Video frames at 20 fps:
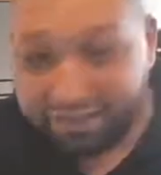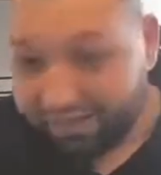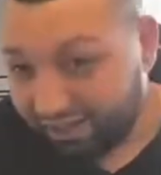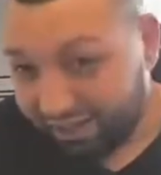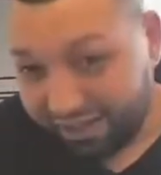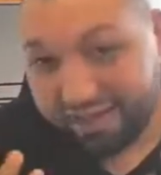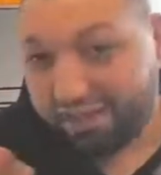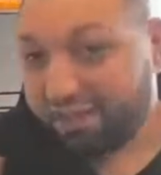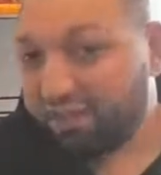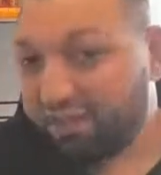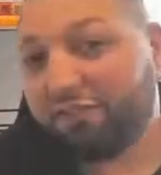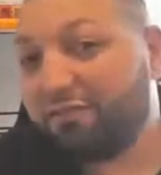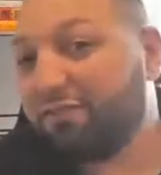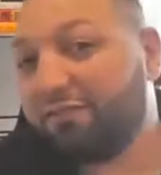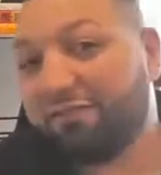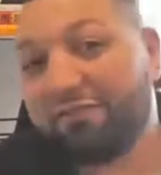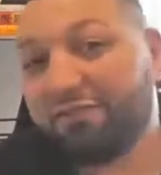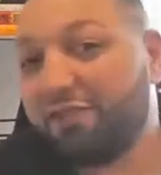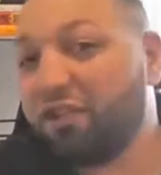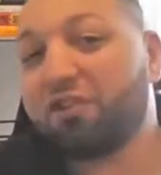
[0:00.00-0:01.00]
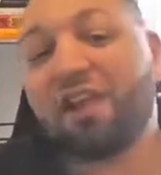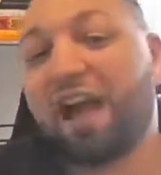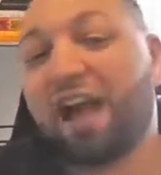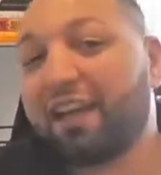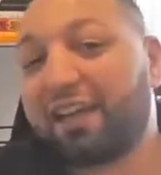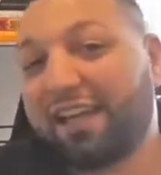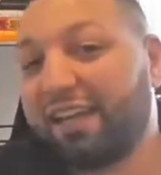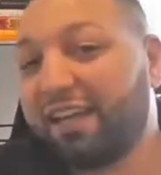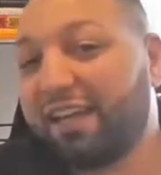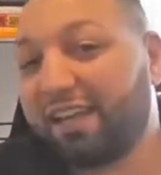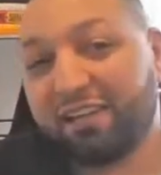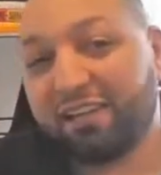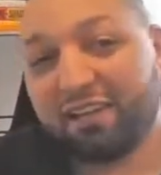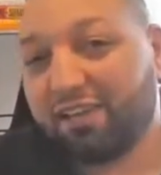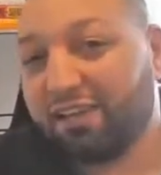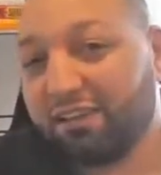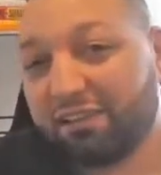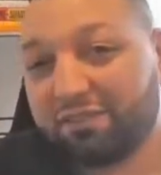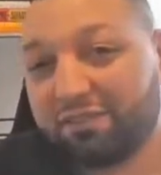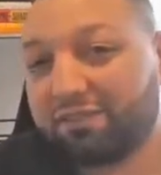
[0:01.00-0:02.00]
and you're not getting
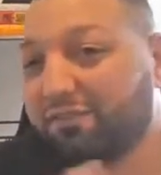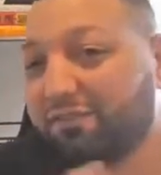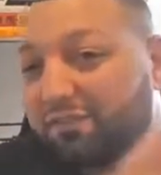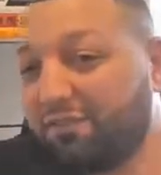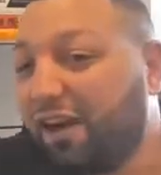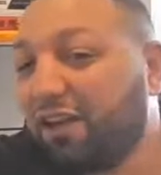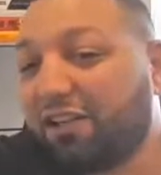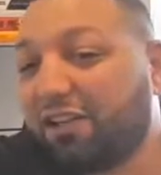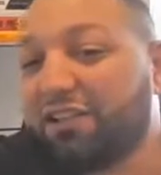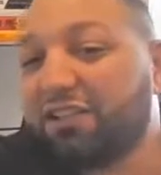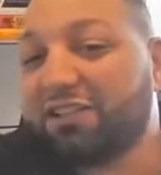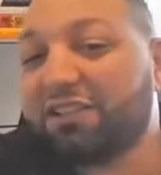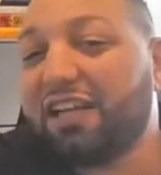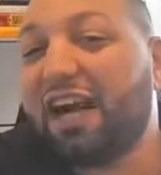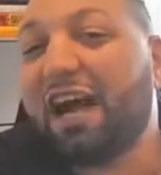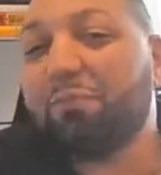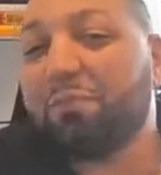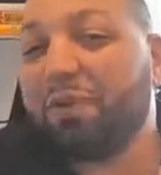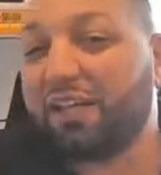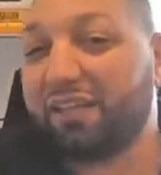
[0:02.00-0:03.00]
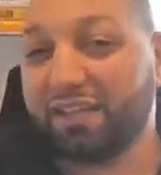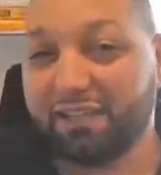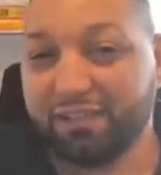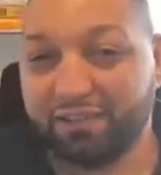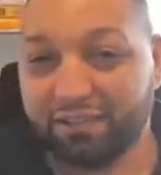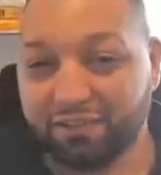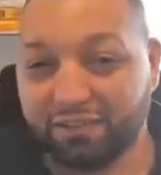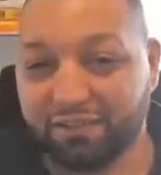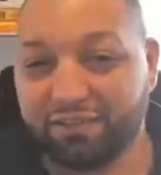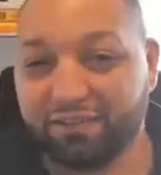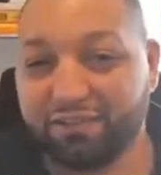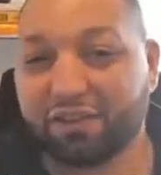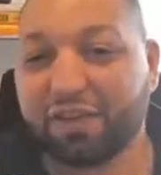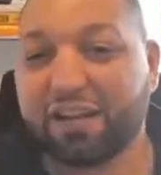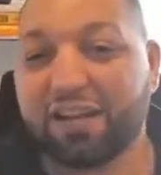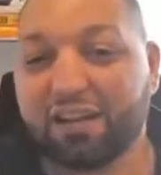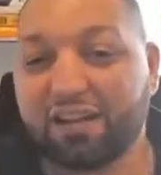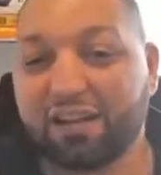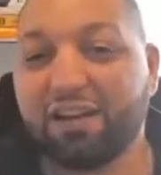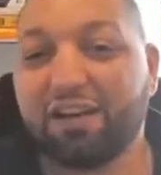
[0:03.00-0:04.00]
a good job, buddy. You're
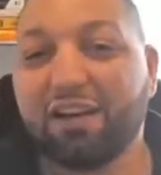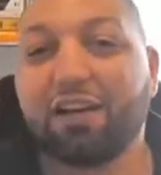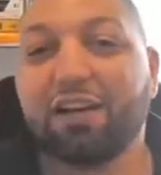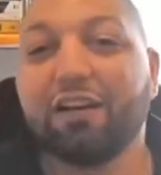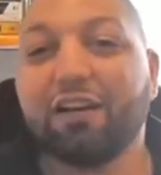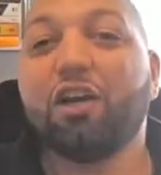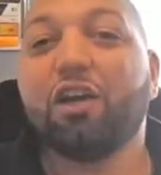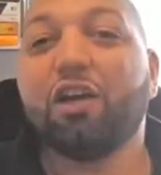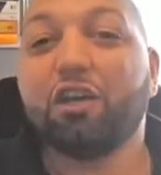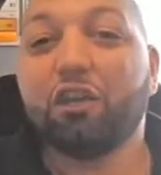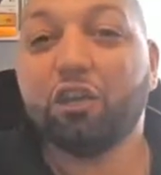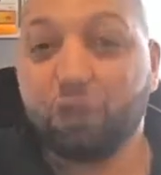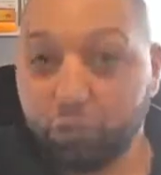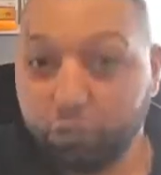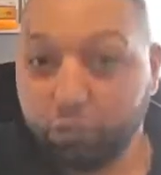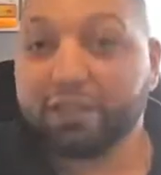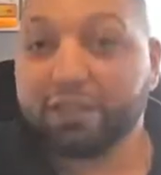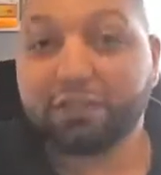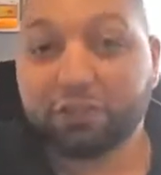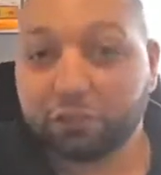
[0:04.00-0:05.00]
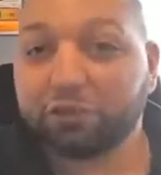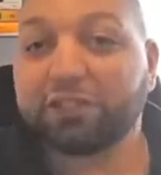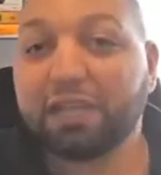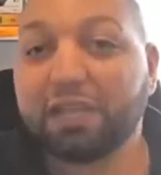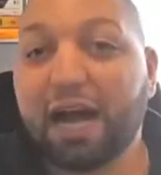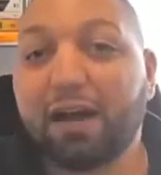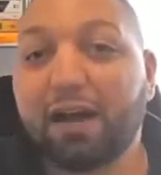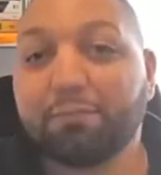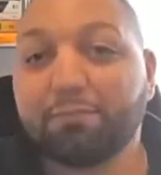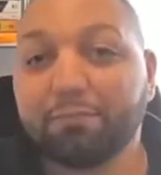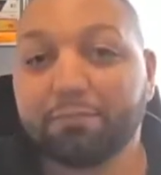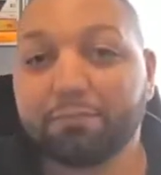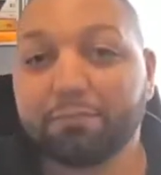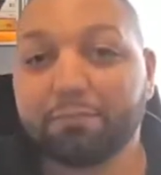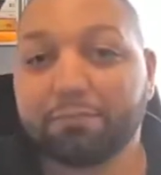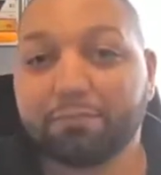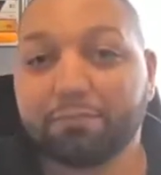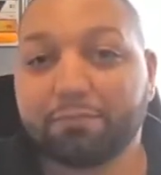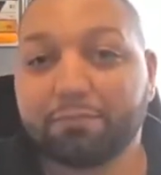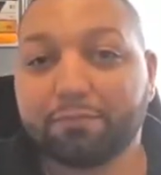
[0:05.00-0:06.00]
getting you did your job.
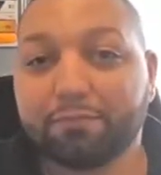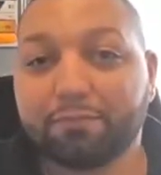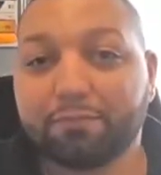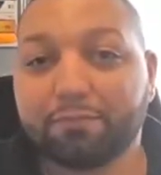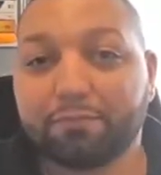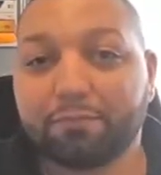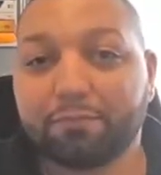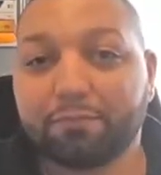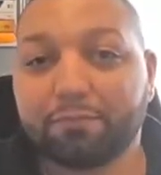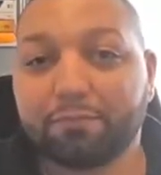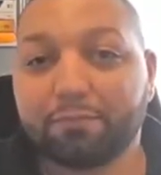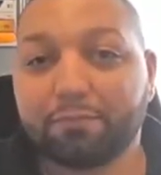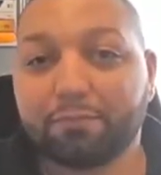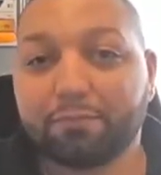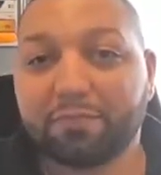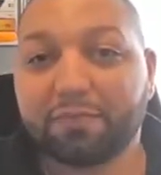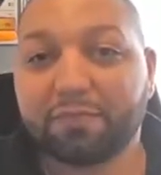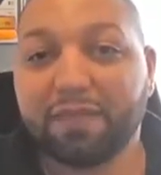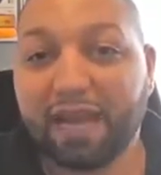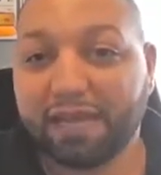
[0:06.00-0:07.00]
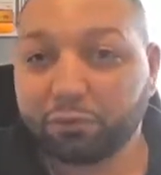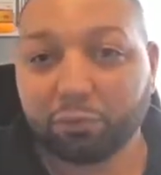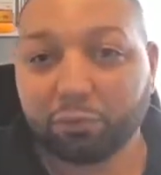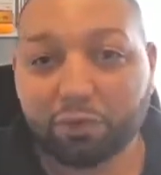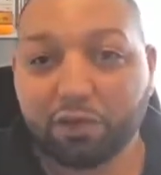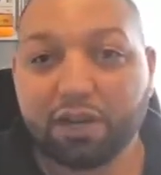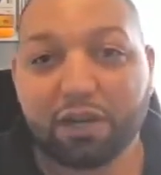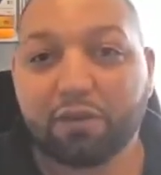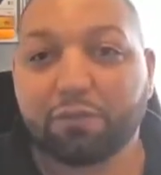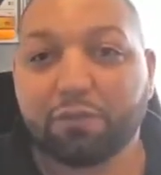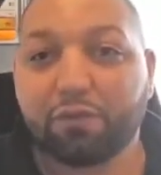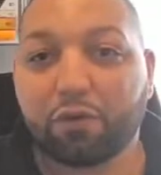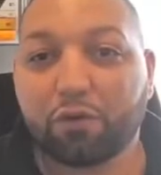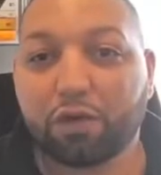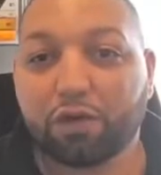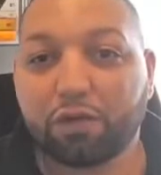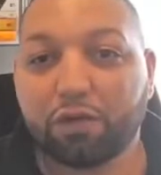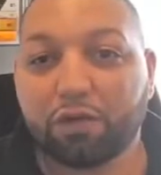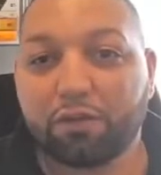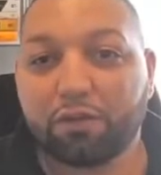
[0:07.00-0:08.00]
Right. That's what you're here
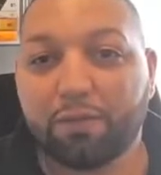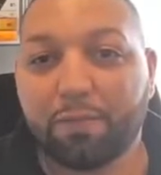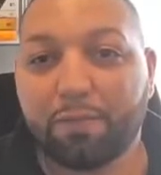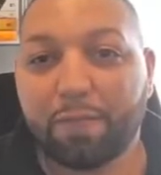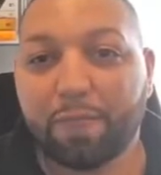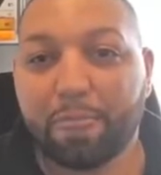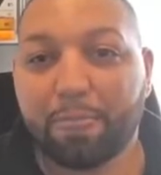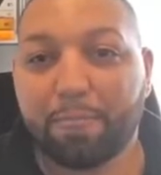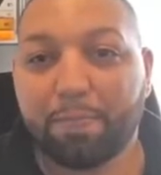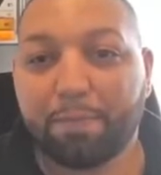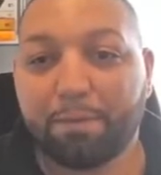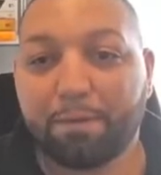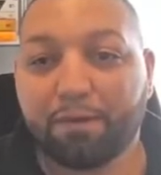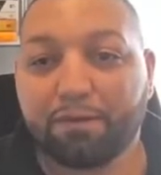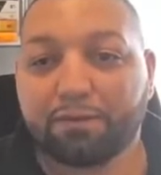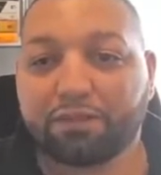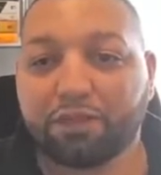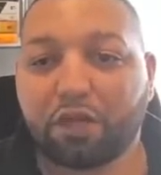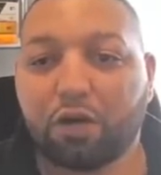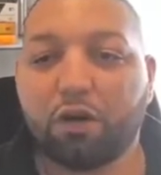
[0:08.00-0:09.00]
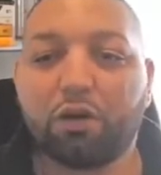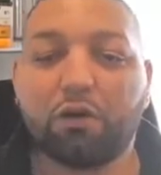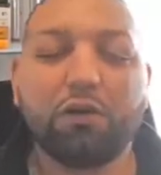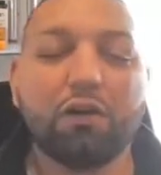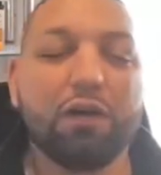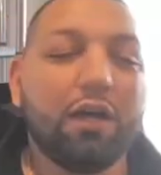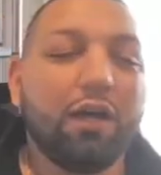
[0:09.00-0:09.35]
for. So